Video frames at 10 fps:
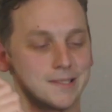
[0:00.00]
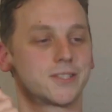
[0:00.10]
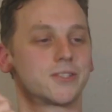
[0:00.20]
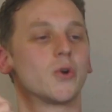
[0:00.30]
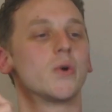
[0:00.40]

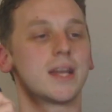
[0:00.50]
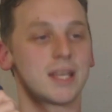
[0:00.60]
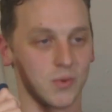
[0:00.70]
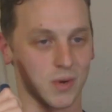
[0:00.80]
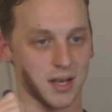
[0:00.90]
So
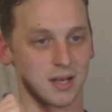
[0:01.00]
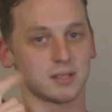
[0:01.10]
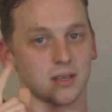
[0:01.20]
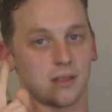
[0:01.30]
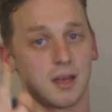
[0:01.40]

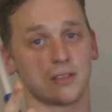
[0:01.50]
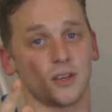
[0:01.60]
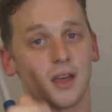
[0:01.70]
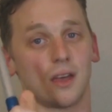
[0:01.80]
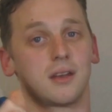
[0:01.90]
anyways,
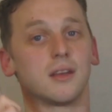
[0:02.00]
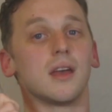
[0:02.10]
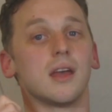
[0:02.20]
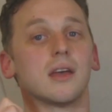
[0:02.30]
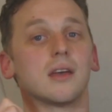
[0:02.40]
thanks again,
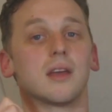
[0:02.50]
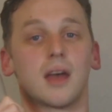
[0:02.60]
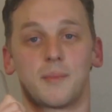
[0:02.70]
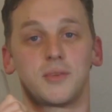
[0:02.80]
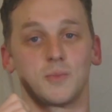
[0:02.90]
and
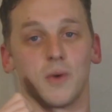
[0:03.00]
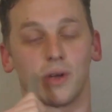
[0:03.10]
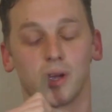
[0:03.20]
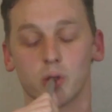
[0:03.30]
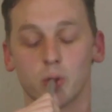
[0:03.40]
happy
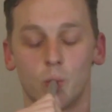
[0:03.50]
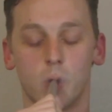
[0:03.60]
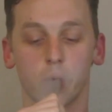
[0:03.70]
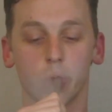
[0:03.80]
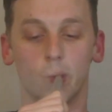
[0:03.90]

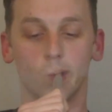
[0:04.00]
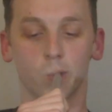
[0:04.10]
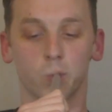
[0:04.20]
smoking.